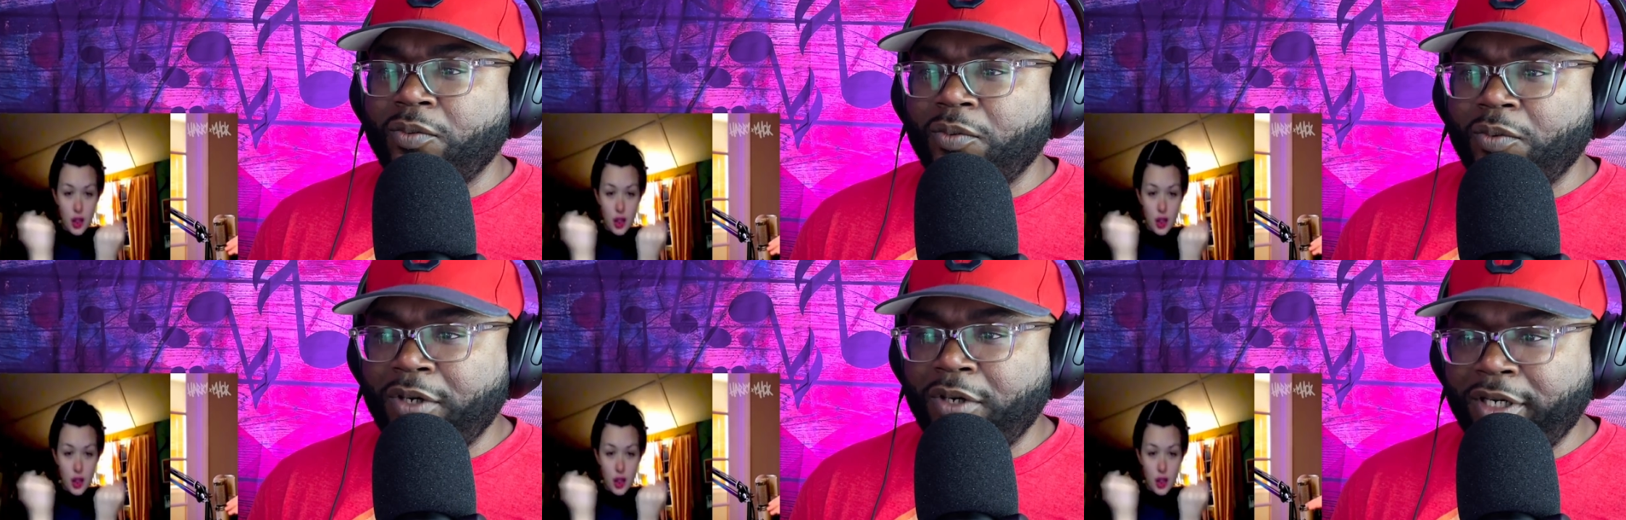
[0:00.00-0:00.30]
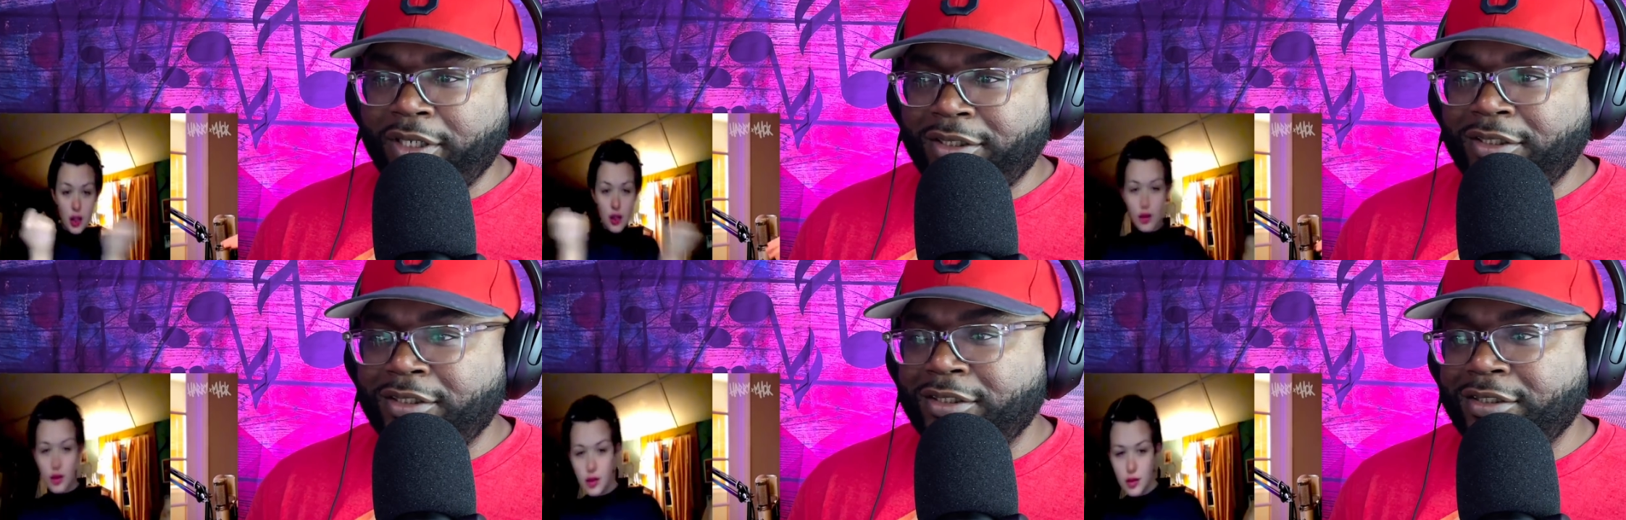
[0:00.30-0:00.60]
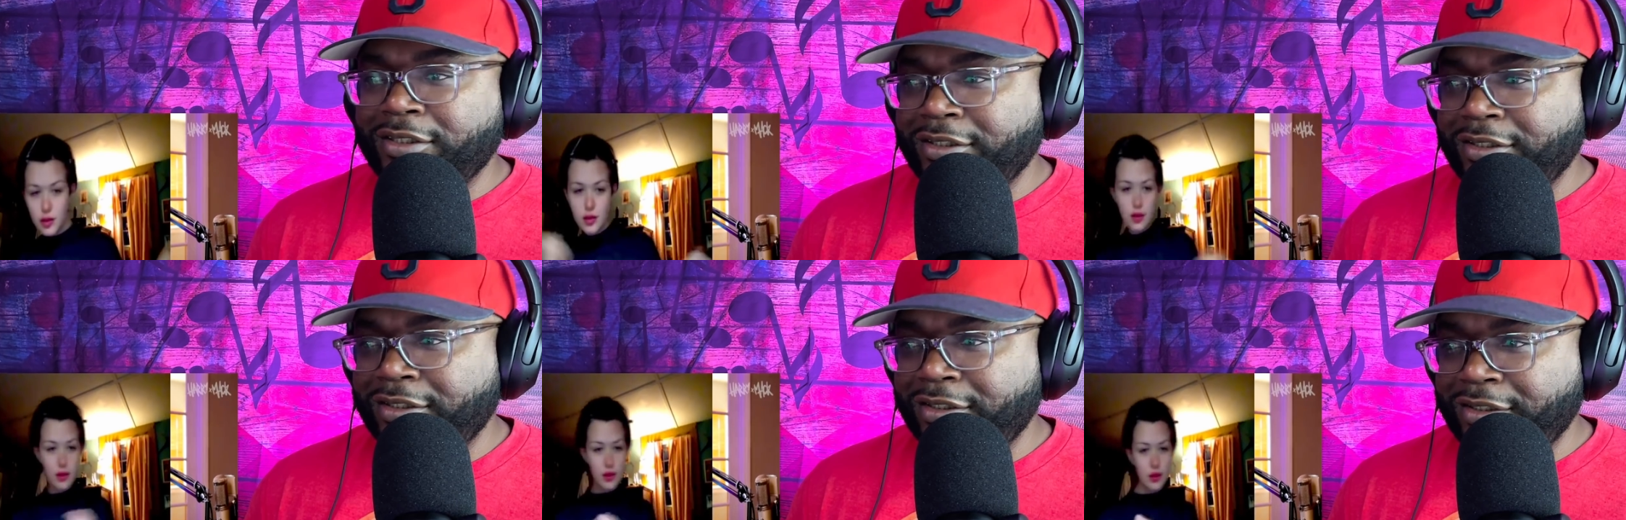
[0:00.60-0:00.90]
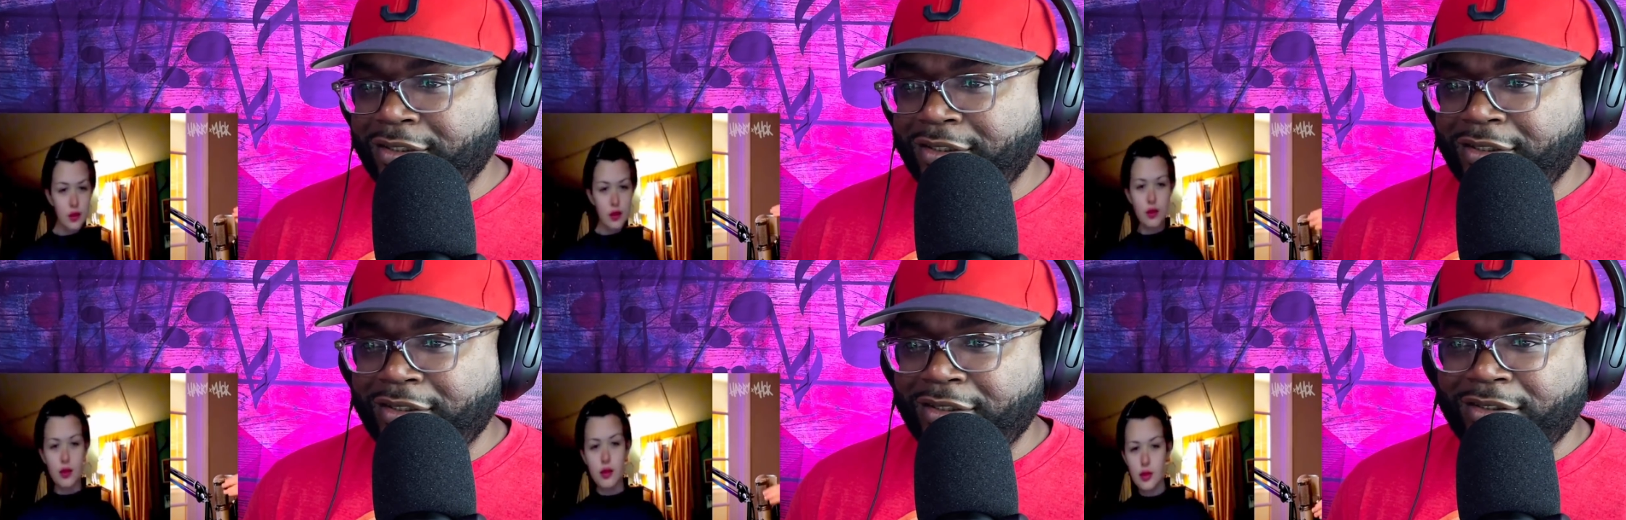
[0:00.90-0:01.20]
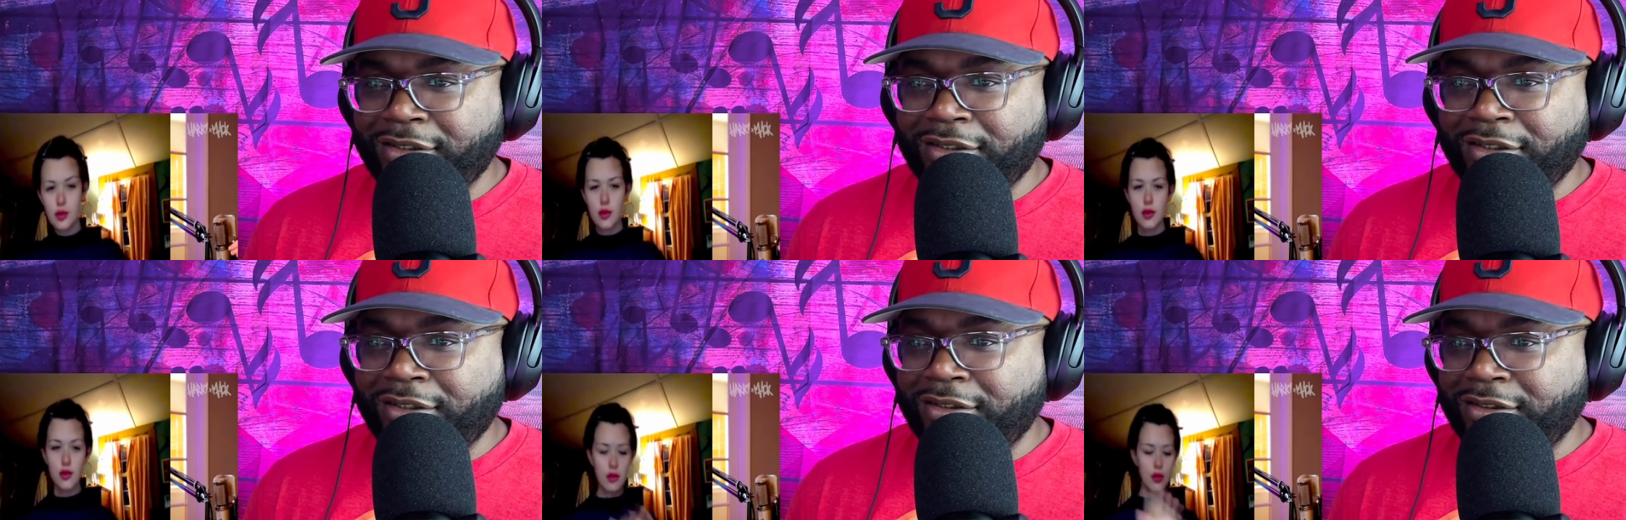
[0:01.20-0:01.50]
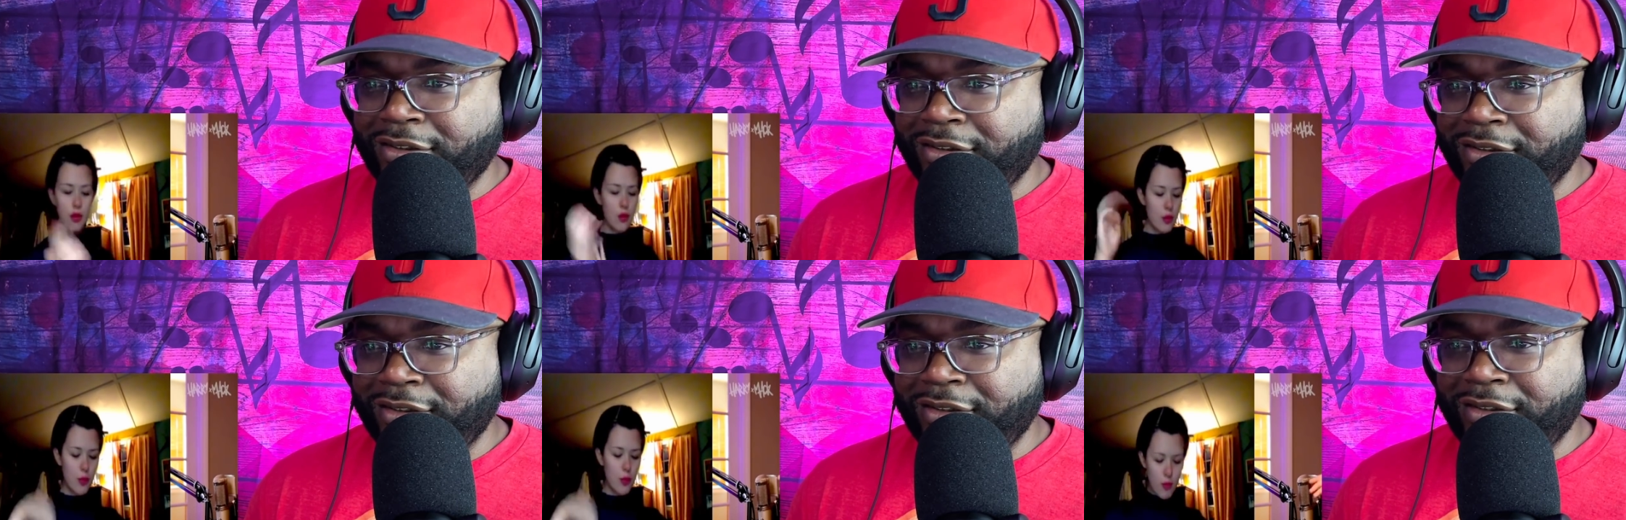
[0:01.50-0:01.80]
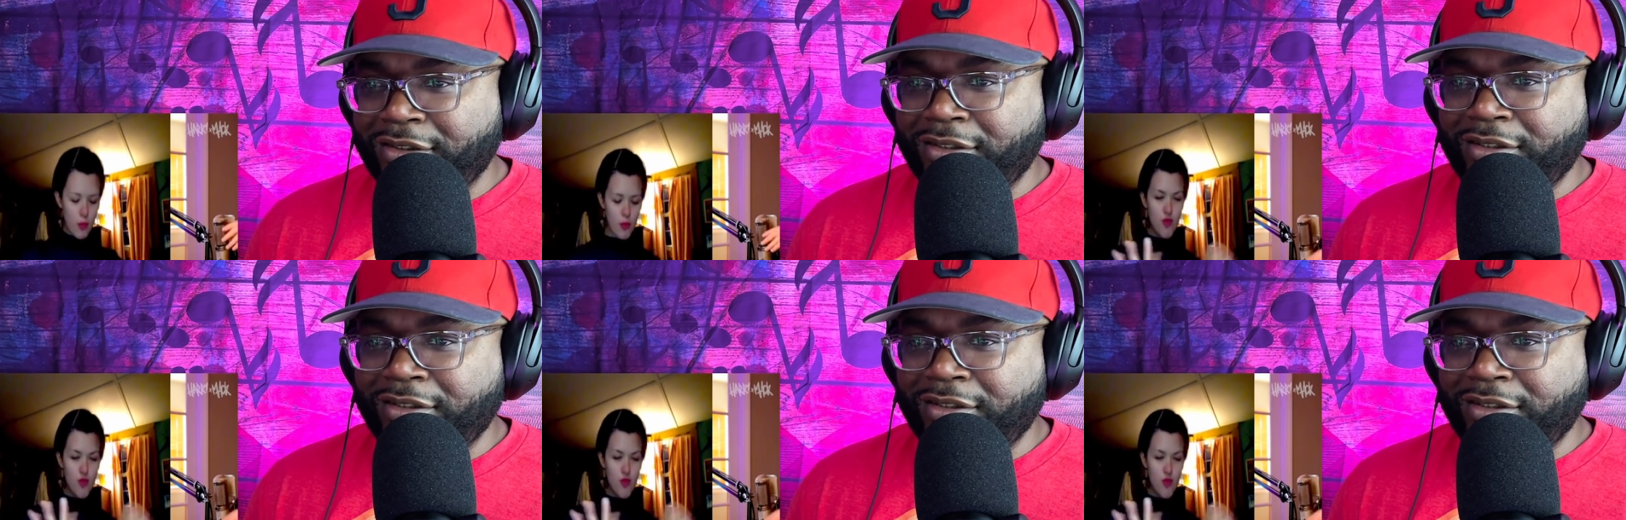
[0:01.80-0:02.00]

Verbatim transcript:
Speaker 1: What? From a distance, I'm still bitten with